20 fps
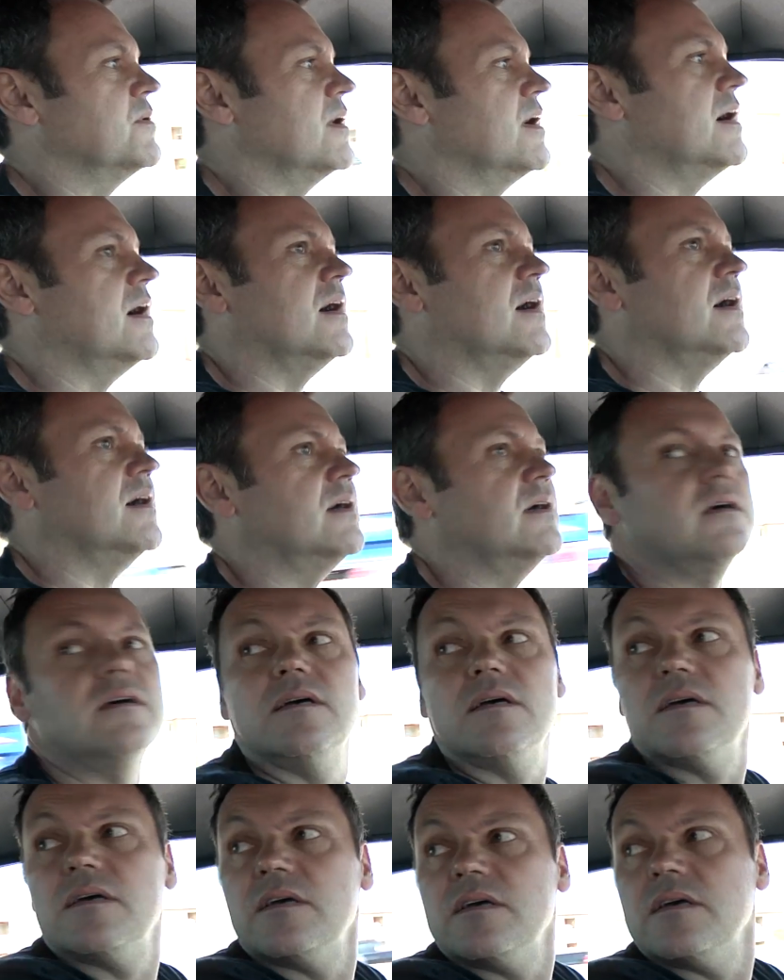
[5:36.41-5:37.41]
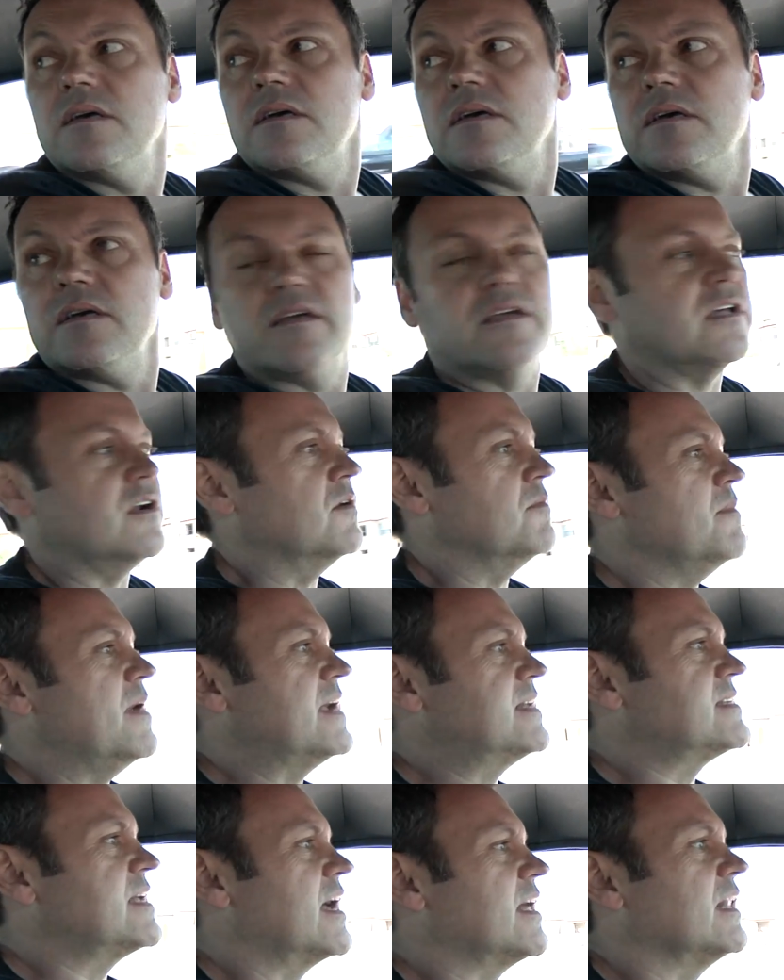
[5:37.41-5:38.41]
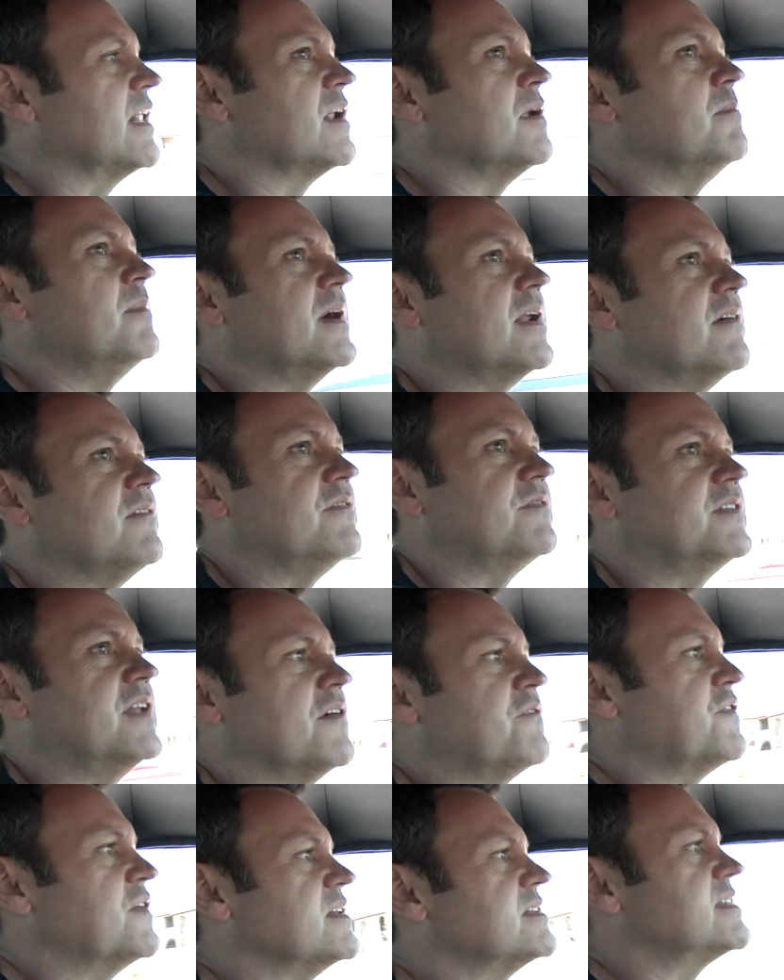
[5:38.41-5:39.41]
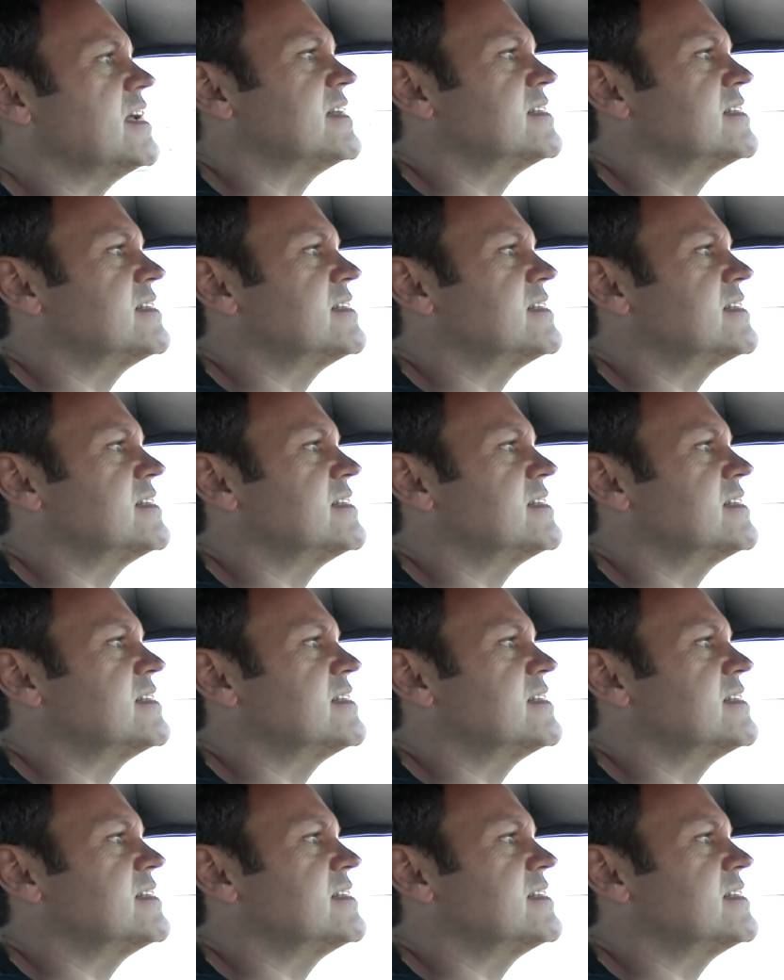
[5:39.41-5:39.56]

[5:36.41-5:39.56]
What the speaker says: you know, makes that little bit of difference.